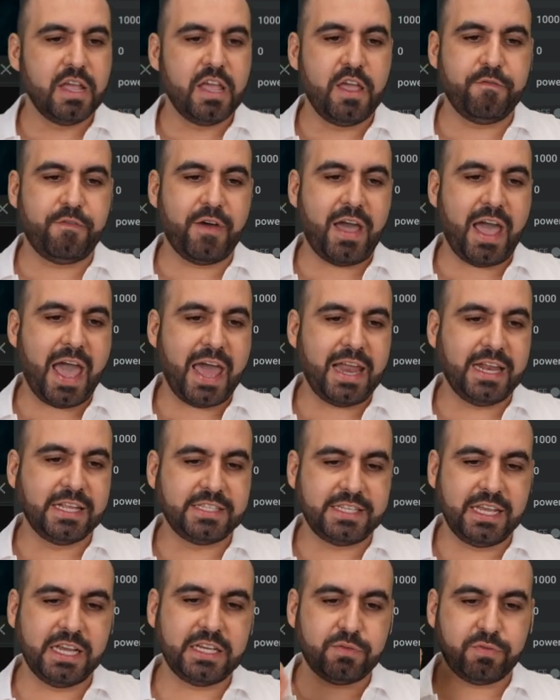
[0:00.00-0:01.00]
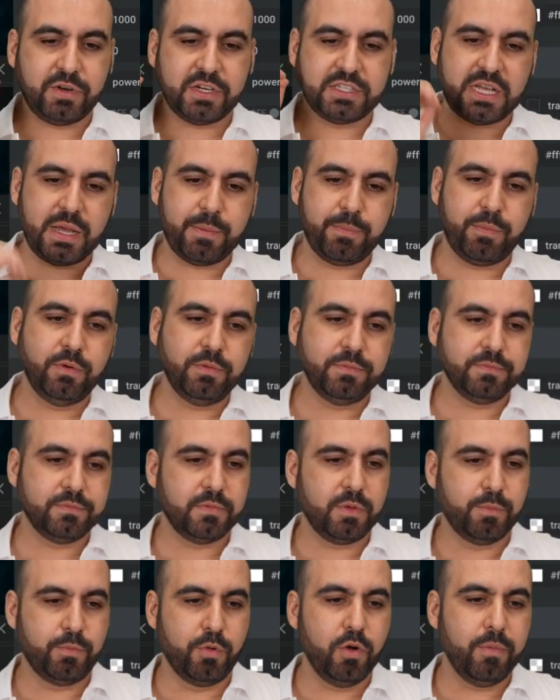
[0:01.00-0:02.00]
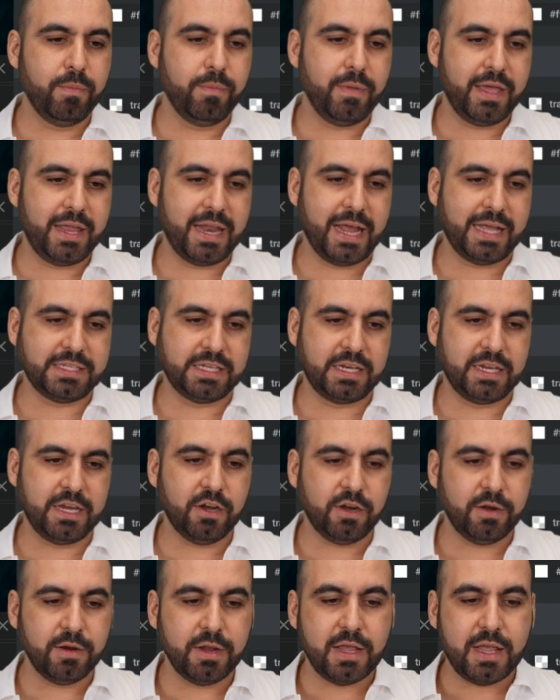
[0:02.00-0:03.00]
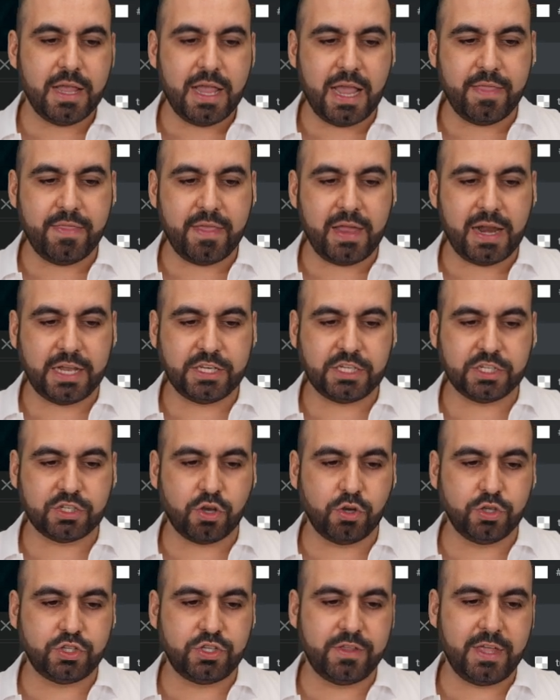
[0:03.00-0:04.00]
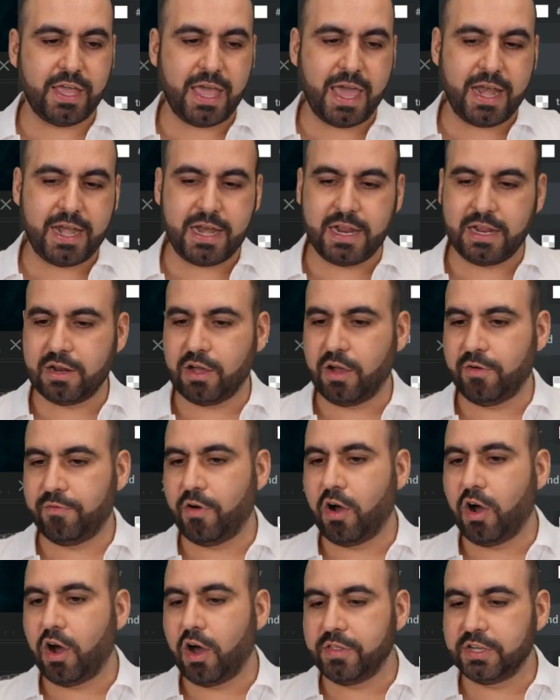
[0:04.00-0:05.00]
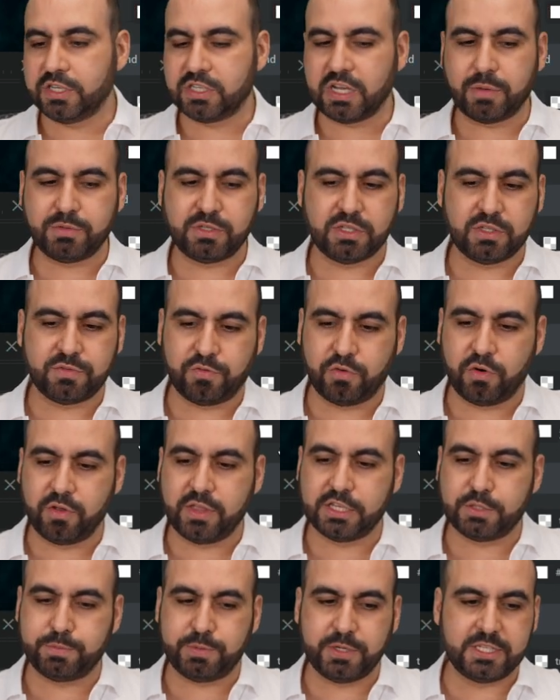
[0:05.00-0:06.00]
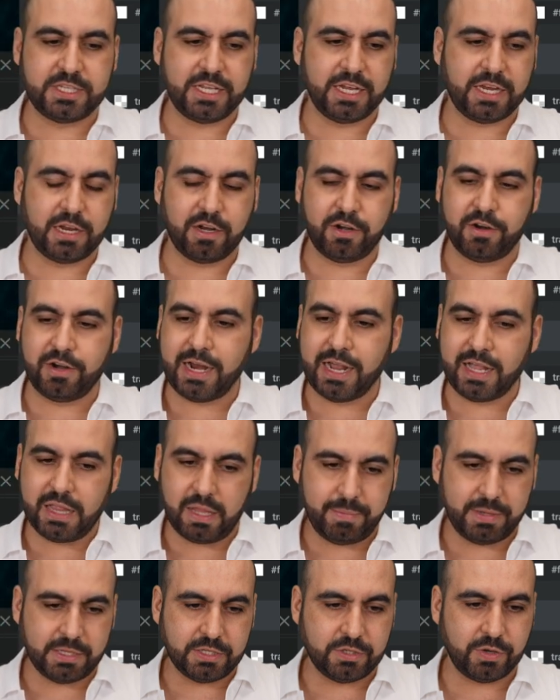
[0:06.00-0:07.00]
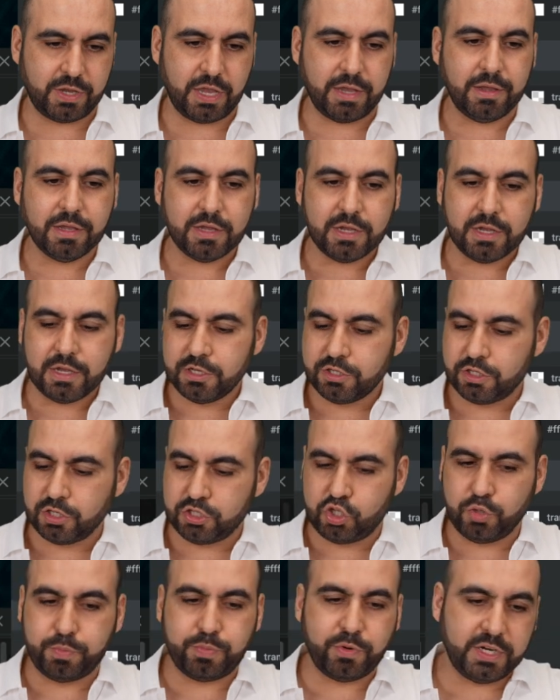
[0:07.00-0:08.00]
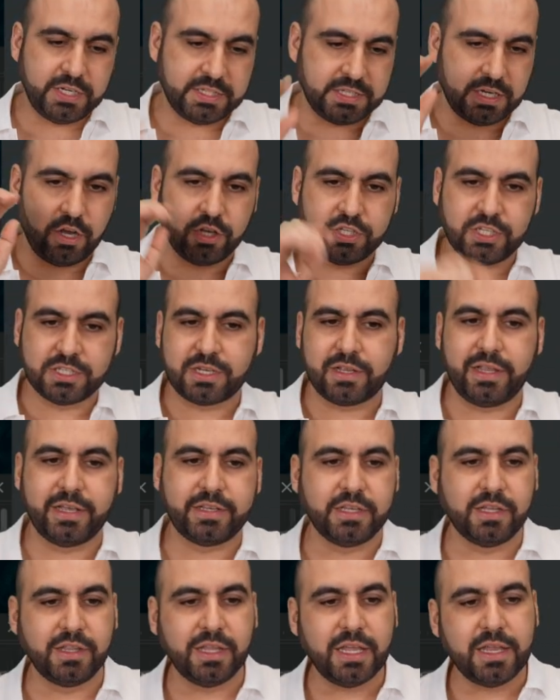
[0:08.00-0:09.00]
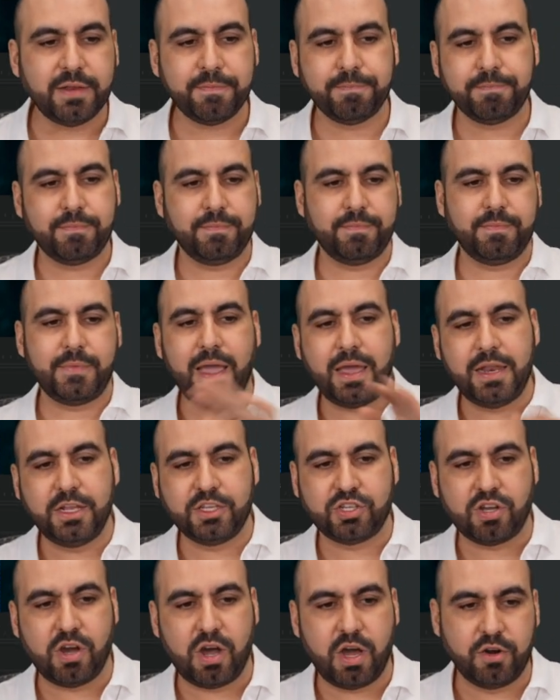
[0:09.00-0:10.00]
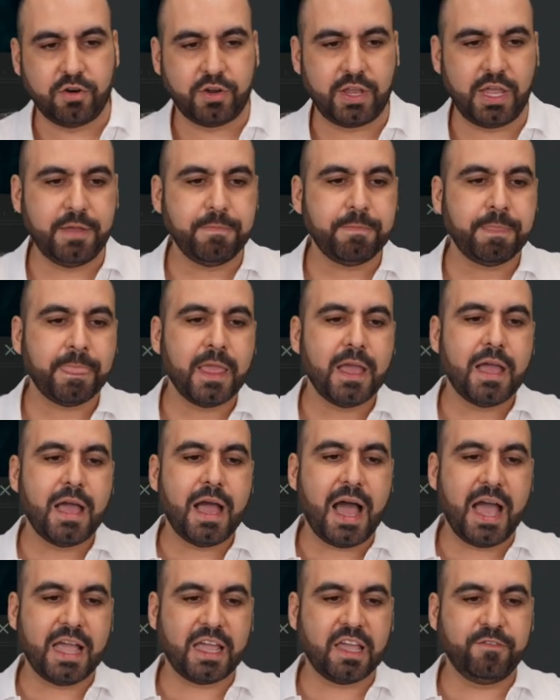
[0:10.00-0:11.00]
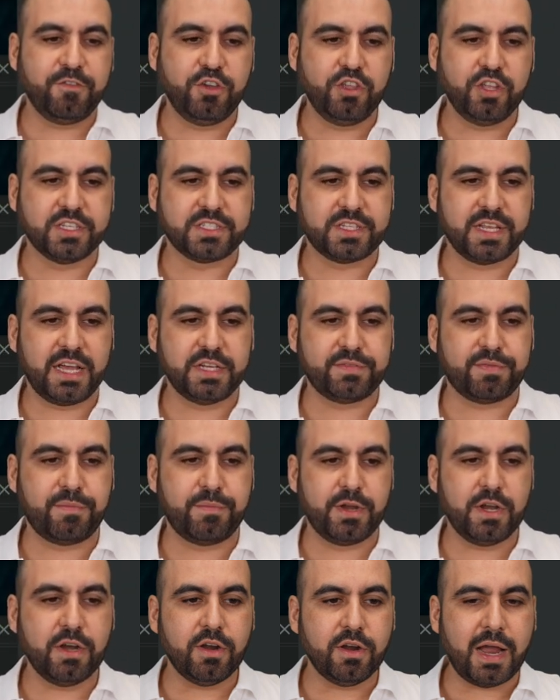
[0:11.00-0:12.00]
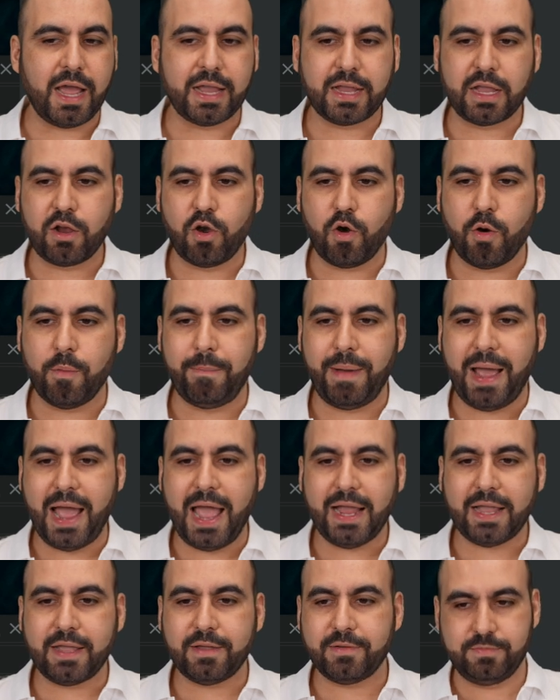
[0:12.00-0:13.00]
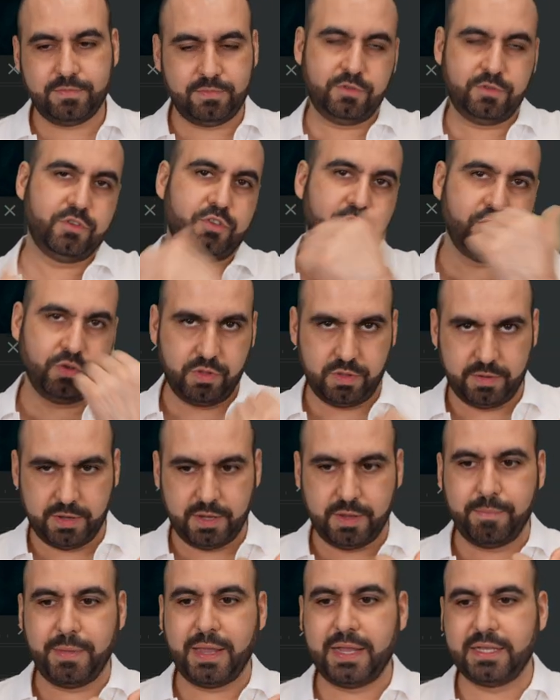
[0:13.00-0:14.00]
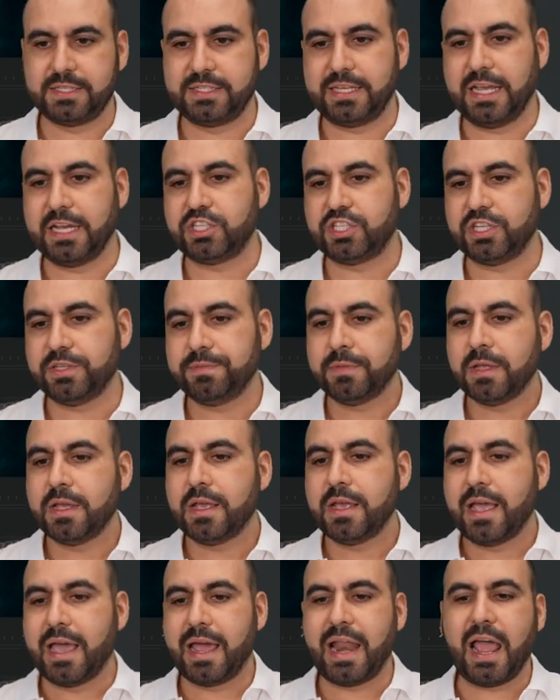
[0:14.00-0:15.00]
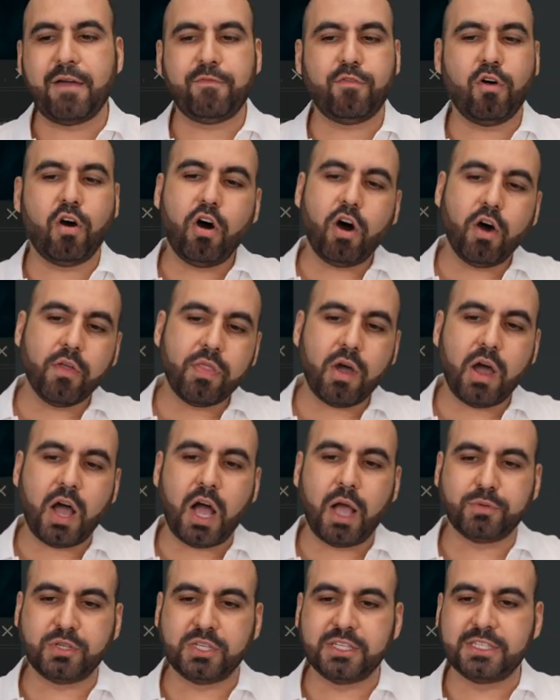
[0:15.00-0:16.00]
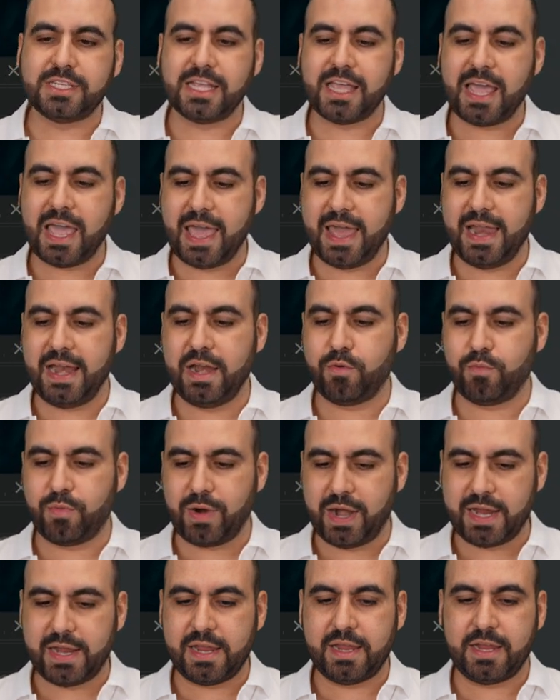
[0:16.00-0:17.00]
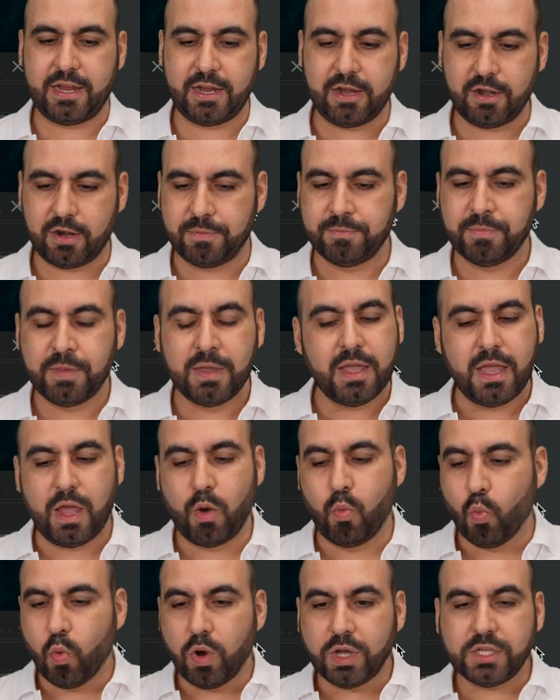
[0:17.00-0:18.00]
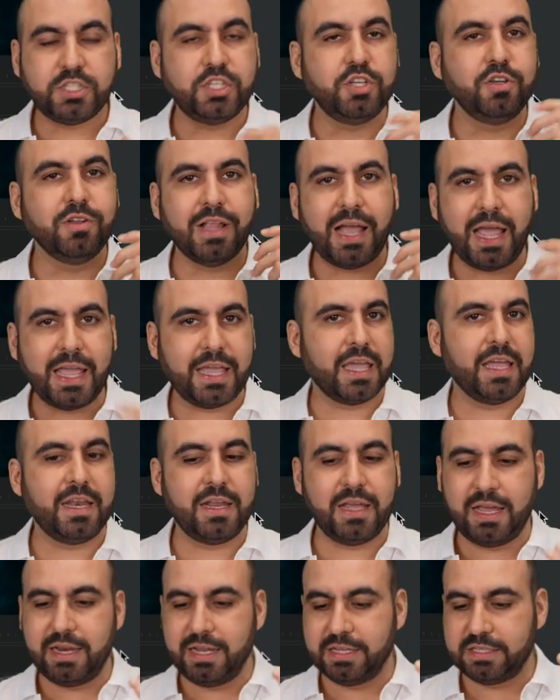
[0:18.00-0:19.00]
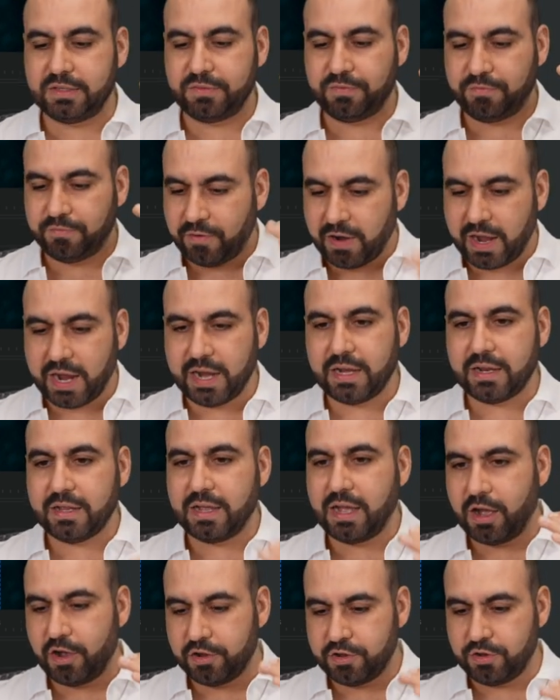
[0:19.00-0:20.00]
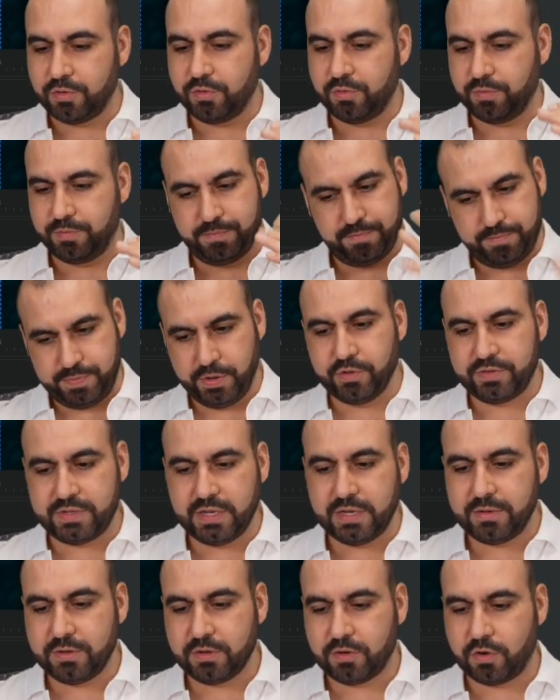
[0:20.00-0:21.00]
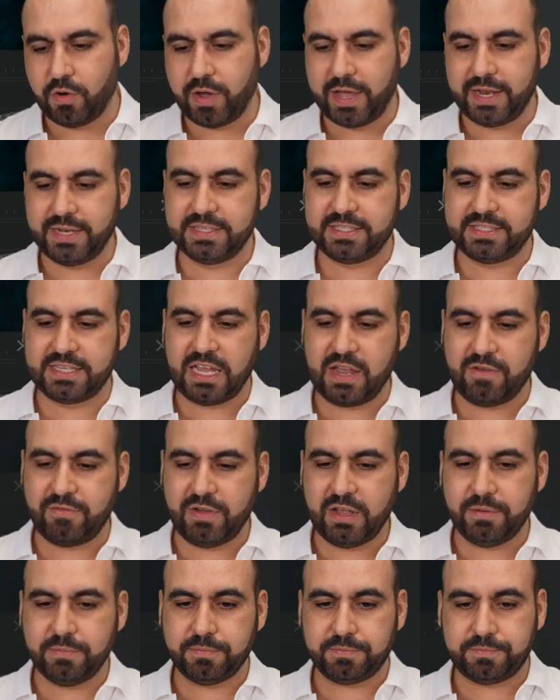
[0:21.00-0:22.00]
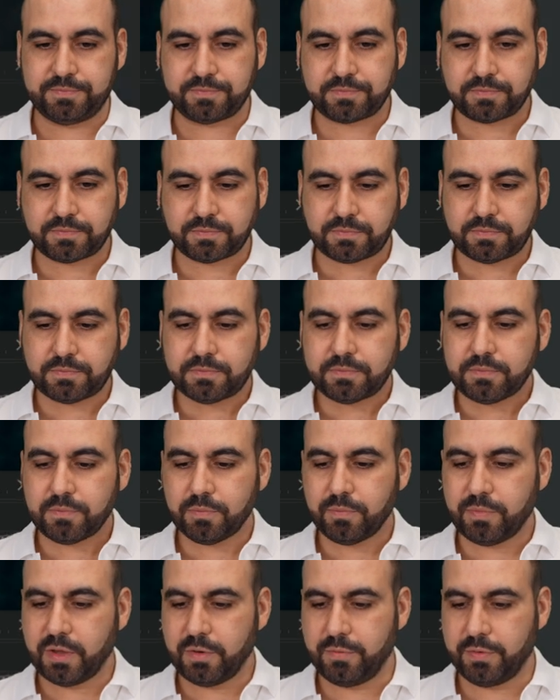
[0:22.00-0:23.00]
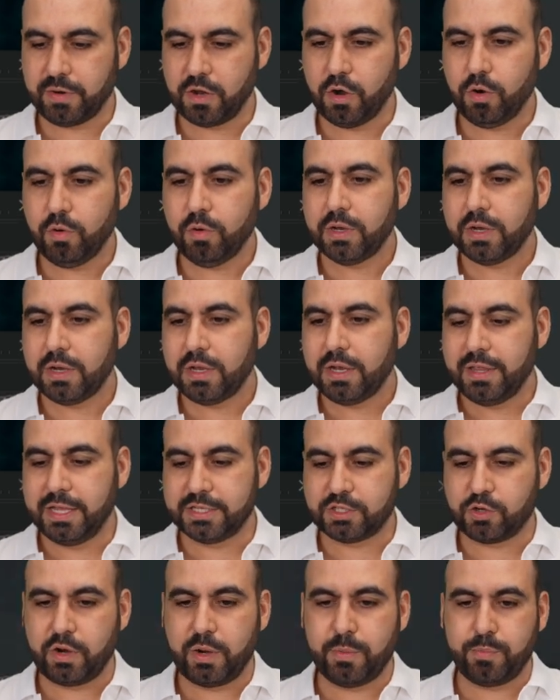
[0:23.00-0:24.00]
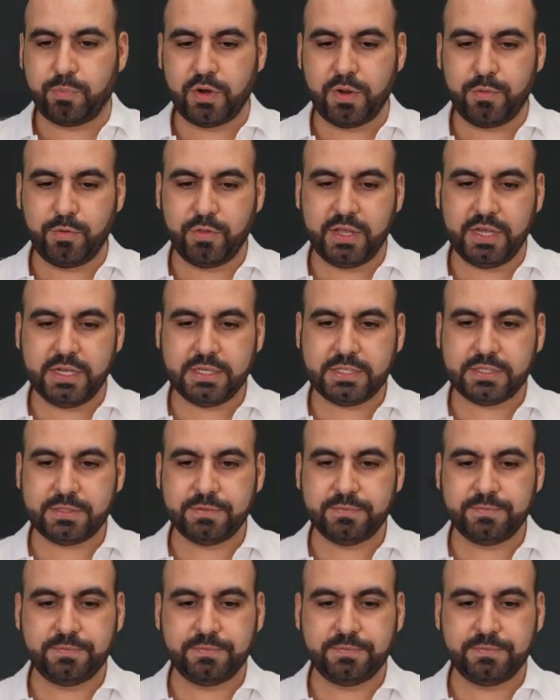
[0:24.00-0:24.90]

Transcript: If I add a text, for example, boom, it adds it here. And then I just go to the editing of all these options for this particular element, okay? So it's super easy. I'll just click delete and it's gone, okay? I can view the slides from here. I can go back to the main section and have all the options to edit right here. And once you like it and it's fine how you built it, go ahead and save it. Here we go. Let's go ahead and preview this.